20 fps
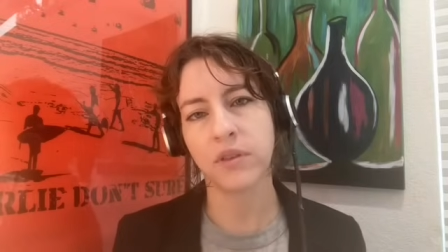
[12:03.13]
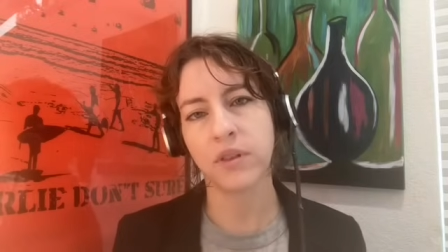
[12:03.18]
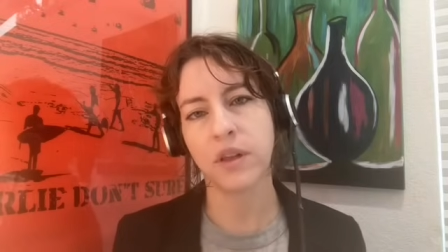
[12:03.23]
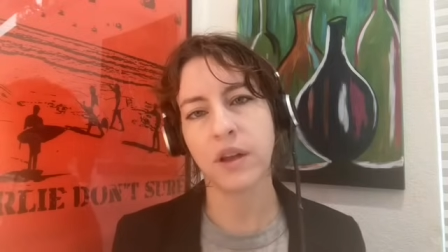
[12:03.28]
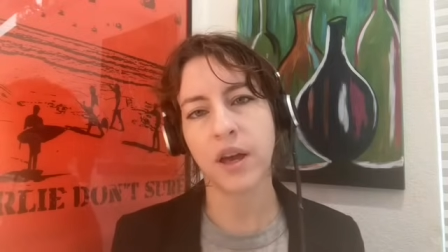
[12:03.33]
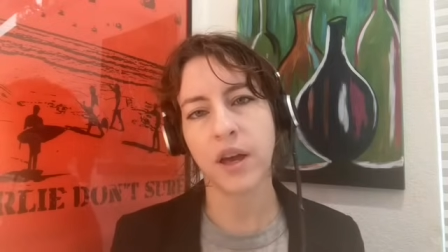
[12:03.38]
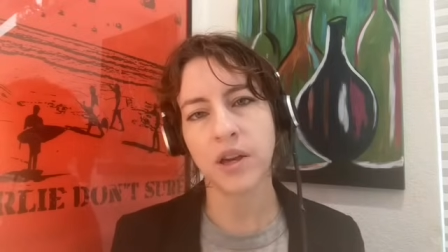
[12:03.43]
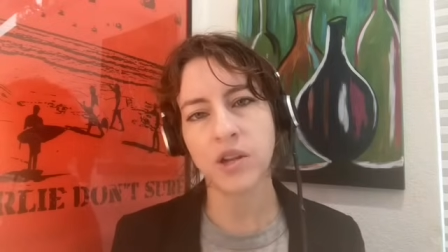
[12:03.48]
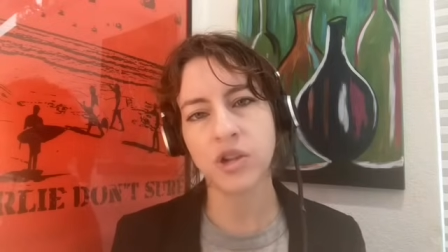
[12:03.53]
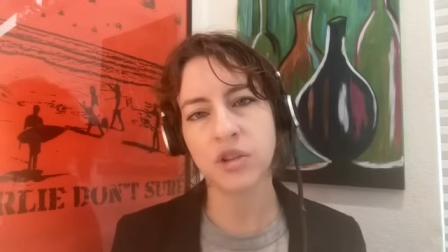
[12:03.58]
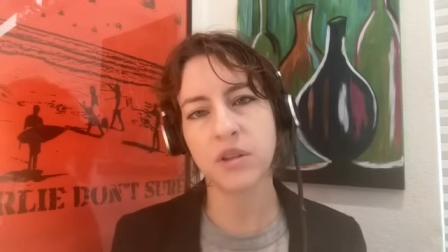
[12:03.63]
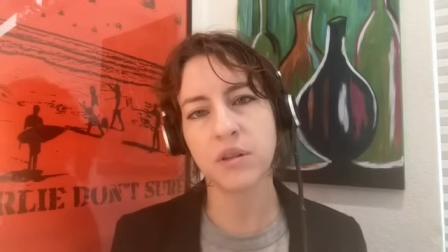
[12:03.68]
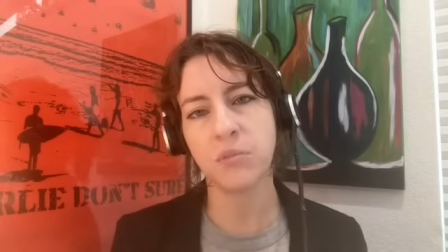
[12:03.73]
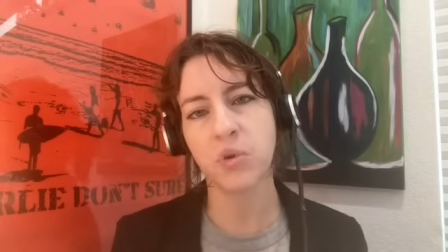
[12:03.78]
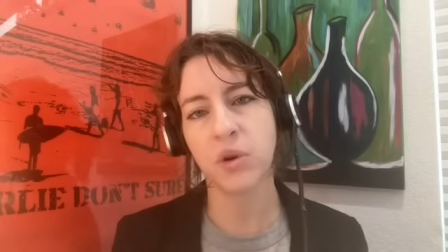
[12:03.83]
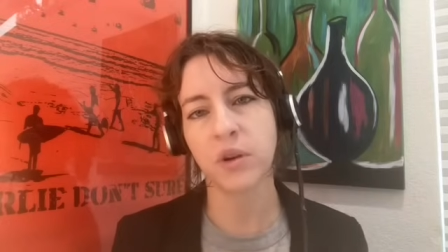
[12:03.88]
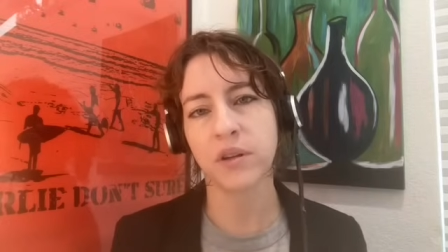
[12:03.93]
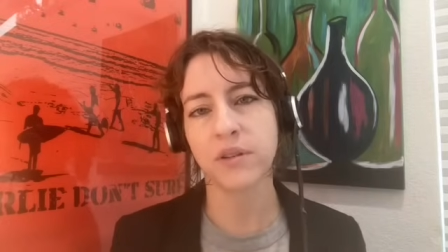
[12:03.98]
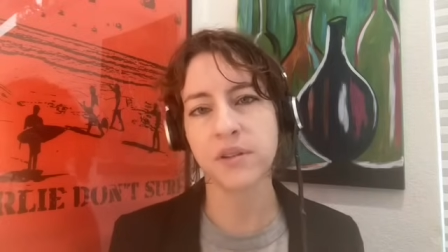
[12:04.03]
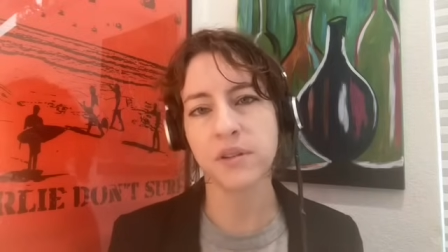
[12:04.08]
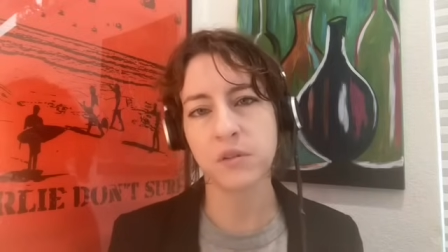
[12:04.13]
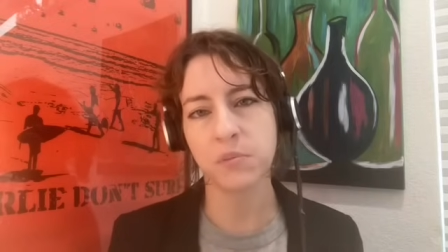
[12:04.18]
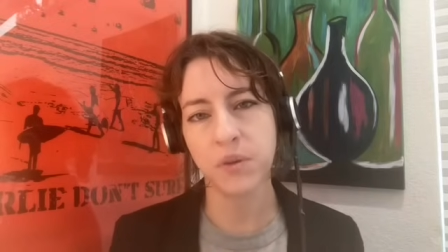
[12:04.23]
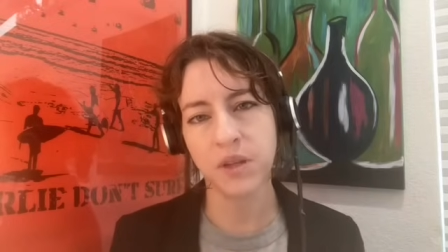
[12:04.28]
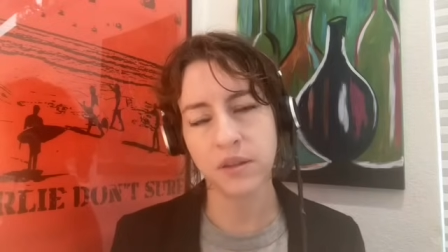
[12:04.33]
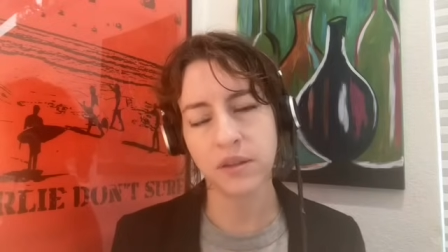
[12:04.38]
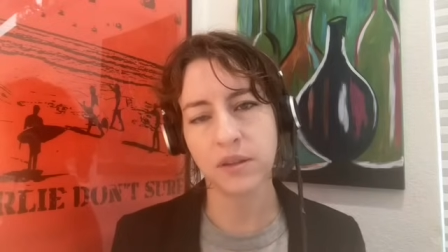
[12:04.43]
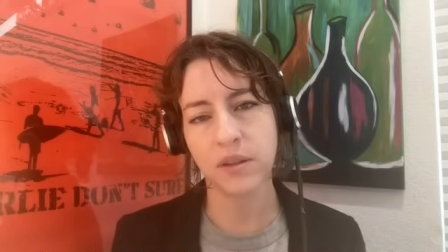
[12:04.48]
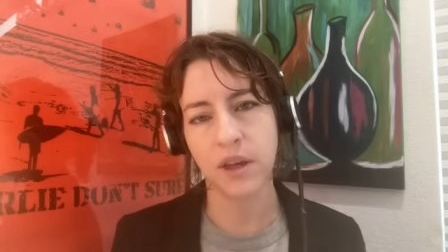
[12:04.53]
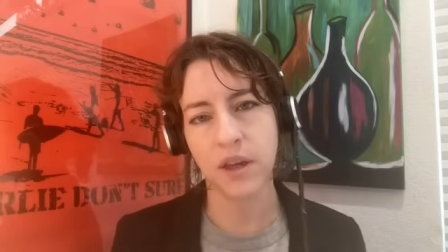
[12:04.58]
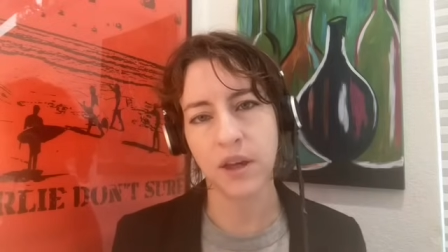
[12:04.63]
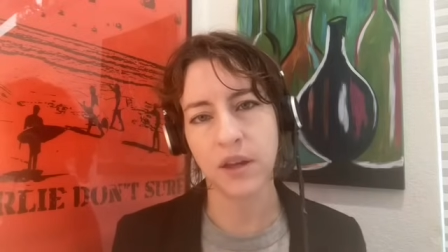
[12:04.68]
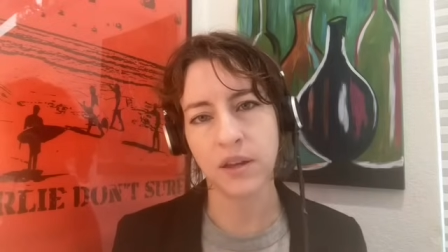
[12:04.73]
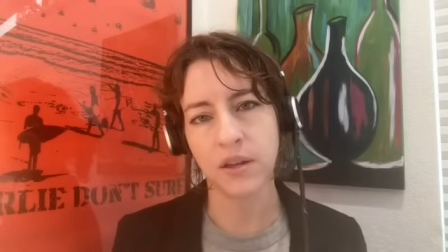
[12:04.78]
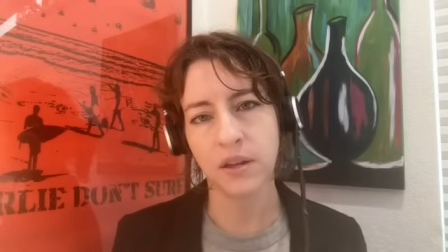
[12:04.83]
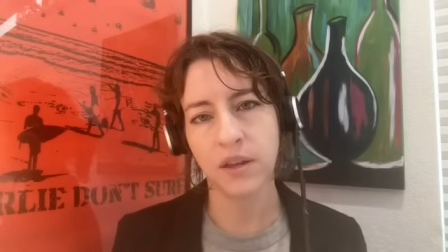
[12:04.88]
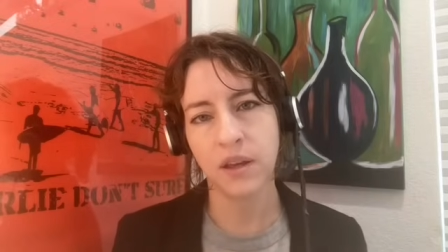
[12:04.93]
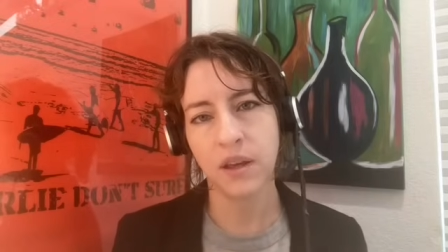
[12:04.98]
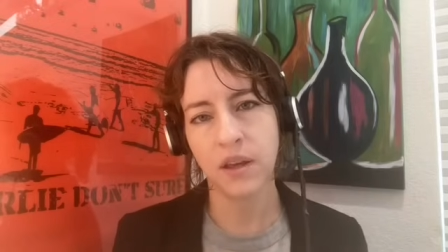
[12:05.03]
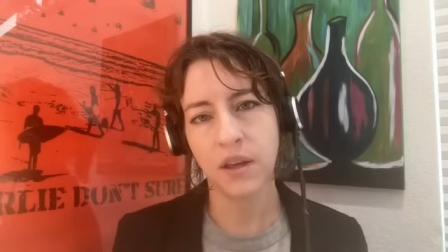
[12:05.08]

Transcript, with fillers: that Ashley Morgan Smithline